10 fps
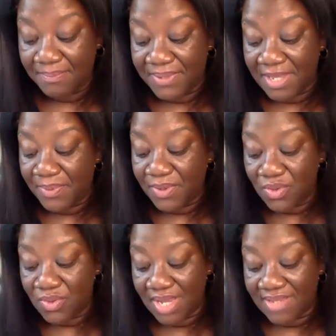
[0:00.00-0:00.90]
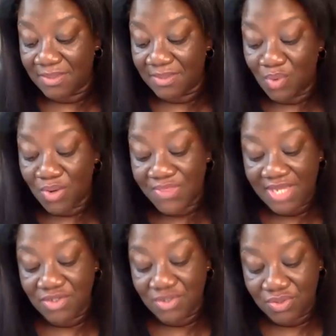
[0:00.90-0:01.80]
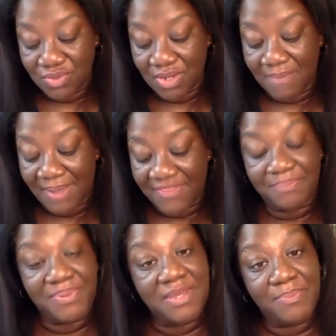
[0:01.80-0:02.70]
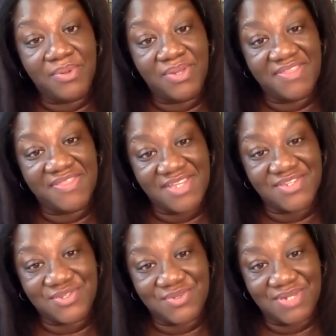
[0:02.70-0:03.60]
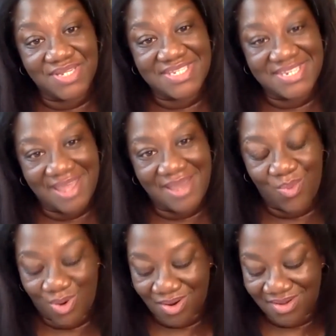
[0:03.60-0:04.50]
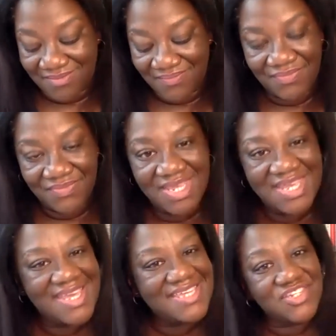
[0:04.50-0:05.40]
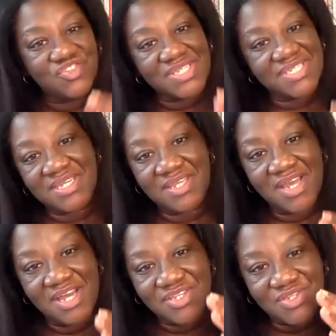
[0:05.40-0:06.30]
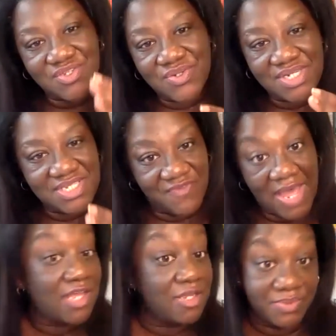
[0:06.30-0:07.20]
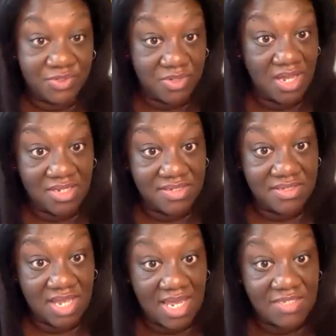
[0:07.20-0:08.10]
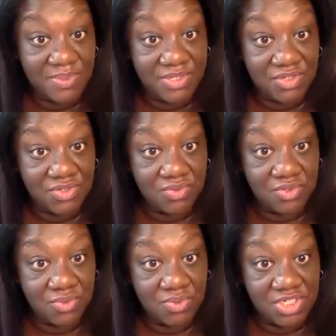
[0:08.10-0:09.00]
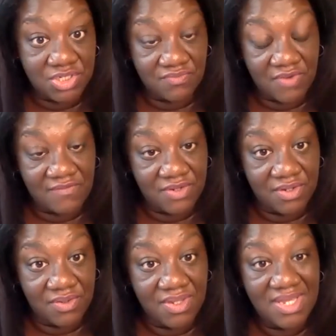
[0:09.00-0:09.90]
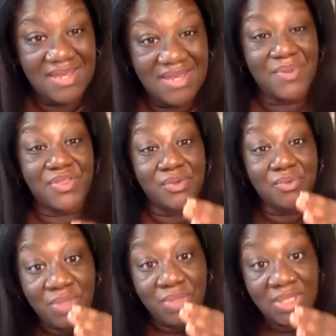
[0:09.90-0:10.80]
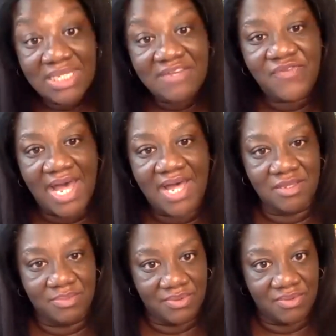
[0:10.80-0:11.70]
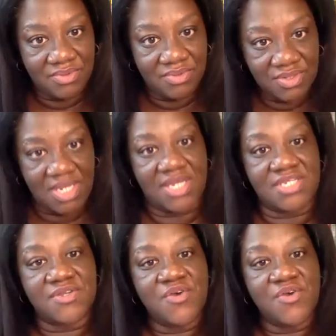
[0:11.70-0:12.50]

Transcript: the more they knew about the people in that student's network. He said, Tressie, a student is valuable to us as potential tuition revenue, but they're really valuable to us